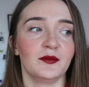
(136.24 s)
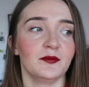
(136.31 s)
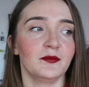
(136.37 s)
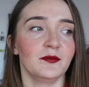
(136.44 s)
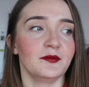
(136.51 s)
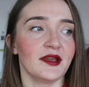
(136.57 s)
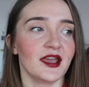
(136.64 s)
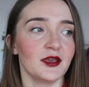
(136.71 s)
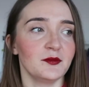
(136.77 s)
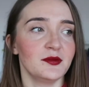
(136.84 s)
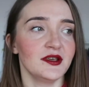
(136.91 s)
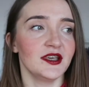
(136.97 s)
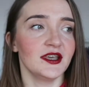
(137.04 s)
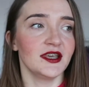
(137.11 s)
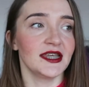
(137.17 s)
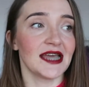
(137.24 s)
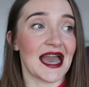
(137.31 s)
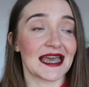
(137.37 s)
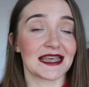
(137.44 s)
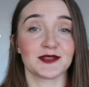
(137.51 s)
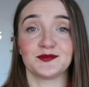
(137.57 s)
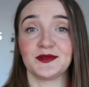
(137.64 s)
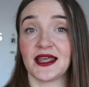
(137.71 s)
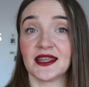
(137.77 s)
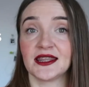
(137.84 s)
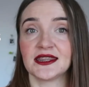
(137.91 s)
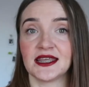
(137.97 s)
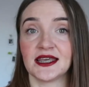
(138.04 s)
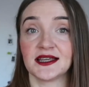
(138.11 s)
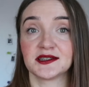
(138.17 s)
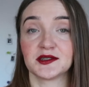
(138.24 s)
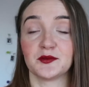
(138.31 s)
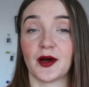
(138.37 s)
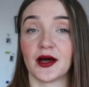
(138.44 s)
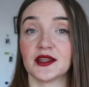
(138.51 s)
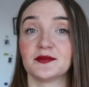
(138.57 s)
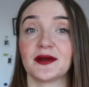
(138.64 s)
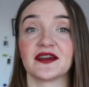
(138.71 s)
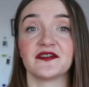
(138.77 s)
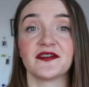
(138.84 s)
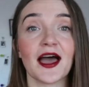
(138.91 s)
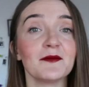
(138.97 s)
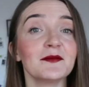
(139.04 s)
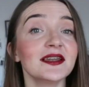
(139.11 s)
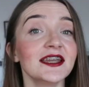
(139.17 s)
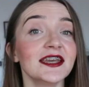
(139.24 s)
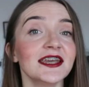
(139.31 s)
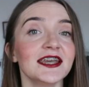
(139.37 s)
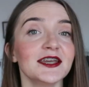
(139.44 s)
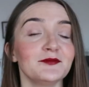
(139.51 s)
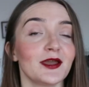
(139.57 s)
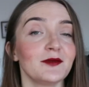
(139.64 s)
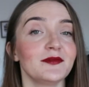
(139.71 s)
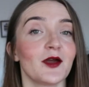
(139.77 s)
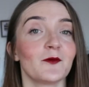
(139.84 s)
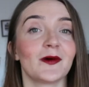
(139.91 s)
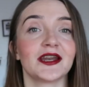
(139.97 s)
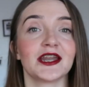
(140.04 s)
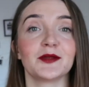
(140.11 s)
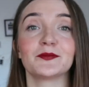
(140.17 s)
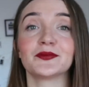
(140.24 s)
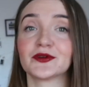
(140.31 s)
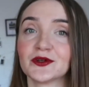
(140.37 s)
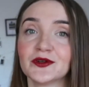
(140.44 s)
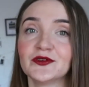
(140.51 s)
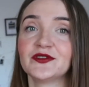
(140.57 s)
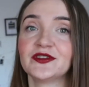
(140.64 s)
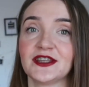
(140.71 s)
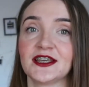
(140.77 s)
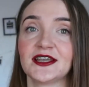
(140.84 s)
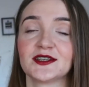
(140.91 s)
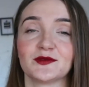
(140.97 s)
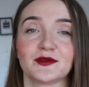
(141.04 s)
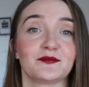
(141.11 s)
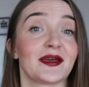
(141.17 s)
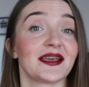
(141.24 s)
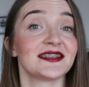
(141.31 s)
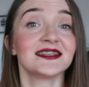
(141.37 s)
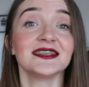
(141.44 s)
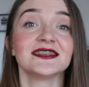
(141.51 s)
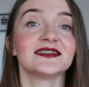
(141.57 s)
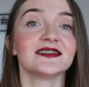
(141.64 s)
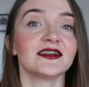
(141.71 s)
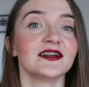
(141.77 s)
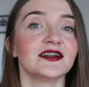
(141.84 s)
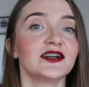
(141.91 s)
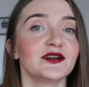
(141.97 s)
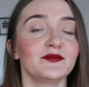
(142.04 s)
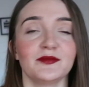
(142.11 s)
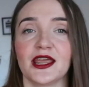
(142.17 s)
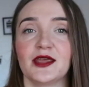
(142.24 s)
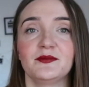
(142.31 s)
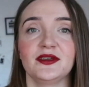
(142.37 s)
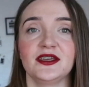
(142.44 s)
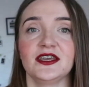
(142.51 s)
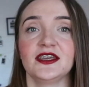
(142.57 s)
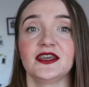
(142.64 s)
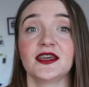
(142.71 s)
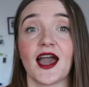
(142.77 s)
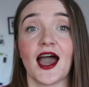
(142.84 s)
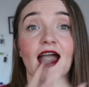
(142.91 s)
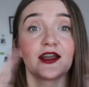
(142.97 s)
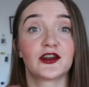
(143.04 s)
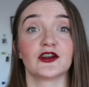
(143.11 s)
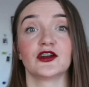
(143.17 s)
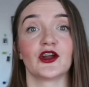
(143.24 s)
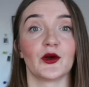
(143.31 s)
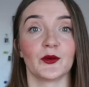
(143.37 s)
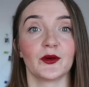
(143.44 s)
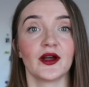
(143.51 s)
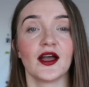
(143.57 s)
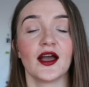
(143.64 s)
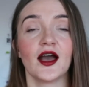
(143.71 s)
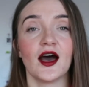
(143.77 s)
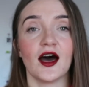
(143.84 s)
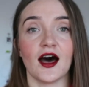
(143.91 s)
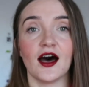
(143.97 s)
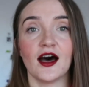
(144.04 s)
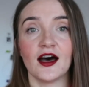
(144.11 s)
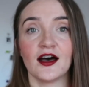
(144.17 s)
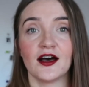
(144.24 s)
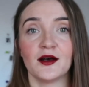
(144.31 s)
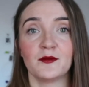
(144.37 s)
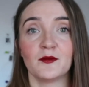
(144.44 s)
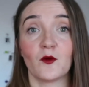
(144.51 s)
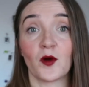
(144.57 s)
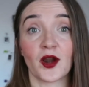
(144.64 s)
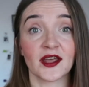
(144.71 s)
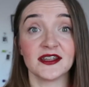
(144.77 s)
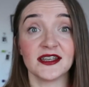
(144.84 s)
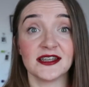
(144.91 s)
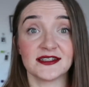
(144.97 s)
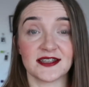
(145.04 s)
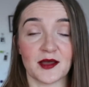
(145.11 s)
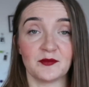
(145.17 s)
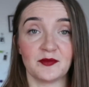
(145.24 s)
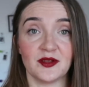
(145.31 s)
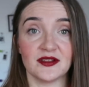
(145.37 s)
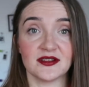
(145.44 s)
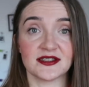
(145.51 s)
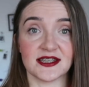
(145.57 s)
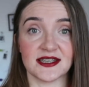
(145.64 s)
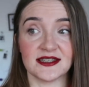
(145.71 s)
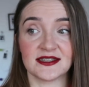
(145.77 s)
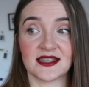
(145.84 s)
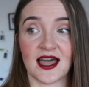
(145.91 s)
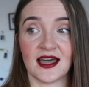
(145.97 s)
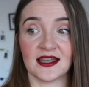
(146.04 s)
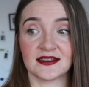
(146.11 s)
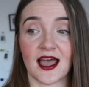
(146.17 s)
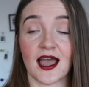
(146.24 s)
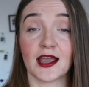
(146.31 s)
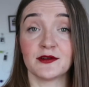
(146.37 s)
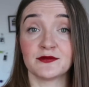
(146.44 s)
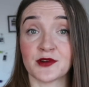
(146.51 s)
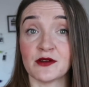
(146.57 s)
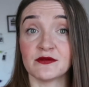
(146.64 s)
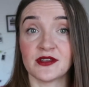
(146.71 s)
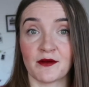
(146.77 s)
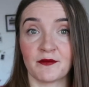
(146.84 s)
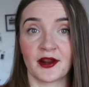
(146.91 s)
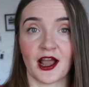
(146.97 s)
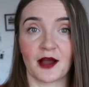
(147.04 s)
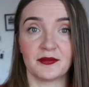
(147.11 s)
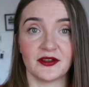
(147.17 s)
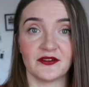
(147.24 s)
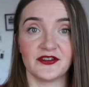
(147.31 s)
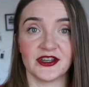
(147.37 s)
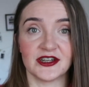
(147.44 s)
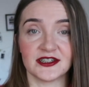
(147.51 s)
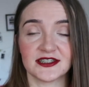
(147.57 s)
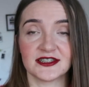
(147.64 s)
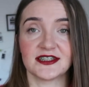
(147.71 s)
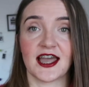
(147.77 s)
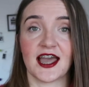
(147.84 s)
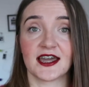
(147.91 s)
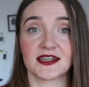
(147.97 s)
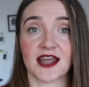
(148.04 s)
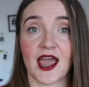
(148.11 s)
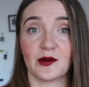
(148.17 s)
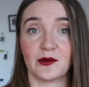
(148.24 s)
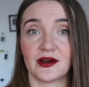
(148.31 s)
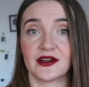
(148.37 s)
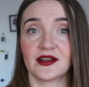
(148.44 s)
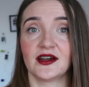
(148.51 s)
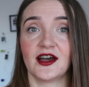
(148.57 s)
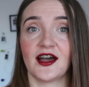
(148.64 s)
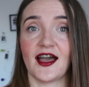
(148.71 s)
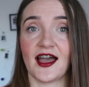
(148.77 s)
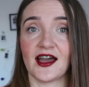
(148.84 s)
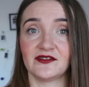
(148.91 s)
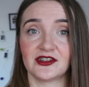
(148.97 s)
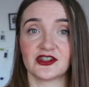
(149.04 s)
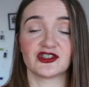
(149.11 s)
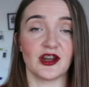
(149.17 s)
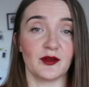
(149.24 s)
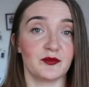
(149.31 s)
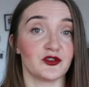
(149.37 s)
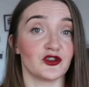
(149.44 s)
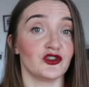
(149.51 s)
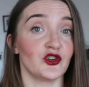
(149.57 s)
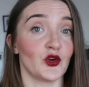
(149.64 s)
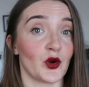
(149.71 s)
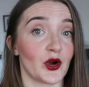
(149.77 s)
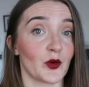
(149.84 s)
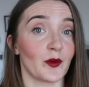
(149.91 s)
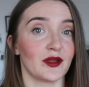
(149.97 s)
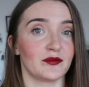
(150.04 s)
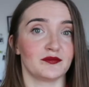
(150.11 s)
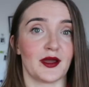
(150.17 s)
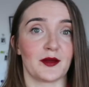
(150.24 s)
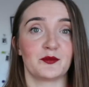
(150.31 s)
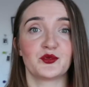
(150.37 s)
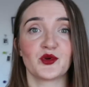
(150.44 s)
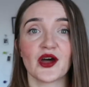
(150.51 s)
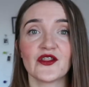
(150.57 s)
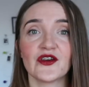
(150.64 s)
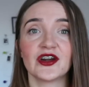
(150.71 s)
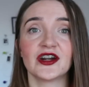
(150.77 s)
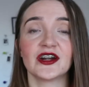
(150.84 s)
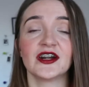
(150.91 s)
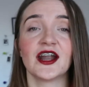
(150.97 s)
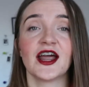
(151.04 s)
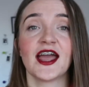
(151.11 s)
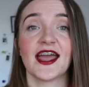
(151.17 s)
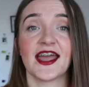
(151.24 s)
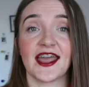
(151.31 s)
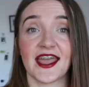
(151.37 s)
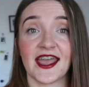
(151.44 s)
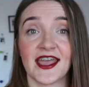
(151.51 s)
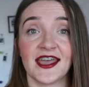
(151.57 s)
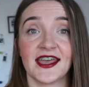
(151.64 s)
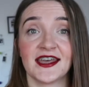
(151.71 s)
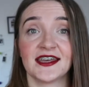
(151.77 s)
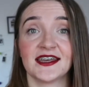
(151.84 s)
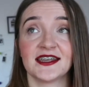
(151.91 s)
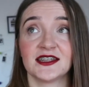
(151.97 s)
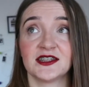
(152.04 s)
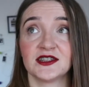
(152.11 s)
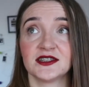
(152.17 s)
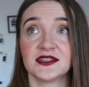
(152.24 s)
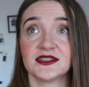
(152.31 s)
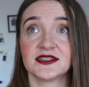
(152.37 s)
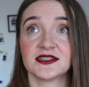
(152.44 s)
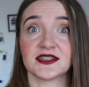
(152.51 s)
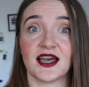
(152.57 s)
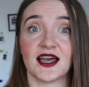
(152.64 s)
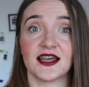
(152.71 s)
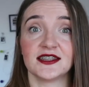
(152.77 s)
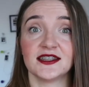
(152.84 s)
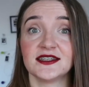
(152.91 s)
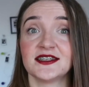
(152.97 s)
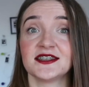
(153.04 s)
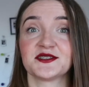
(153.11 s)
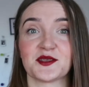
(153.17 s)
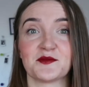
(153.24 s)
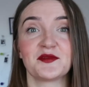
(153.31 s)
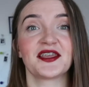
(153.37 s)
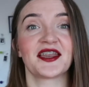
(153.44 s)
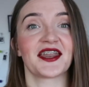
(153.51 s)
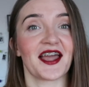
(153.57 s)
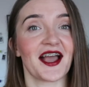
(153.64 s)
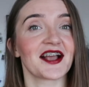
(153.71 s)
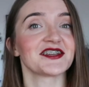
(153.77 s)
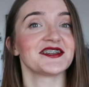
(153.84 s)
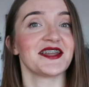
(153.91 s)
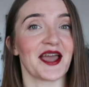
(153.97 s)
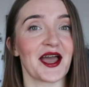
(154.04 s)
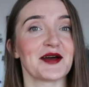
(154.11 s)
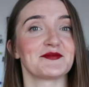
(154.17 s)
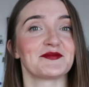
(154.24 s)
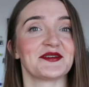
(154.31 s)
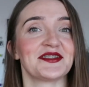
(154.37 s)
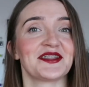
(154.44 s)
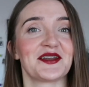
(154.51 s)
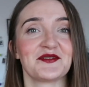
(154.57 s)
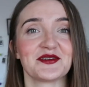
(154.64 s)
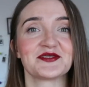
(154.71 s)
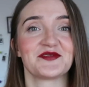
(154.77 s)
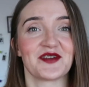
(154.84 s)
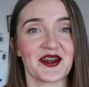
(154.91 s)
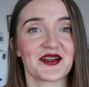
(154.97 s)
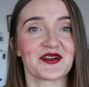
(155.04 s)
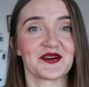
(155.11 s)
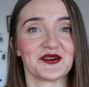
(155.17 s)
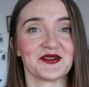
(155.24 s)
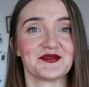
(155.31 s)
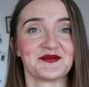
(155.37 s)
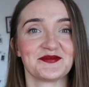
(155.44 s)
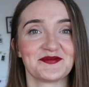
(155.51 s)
Maybe I explain things about my family, maybe I want to improve things with my sister, maybe I don't know. One of the examples is that I wrote down a couple of years that I want to have a trip to New York with my brother, and this is something that actually happened and it was very cool.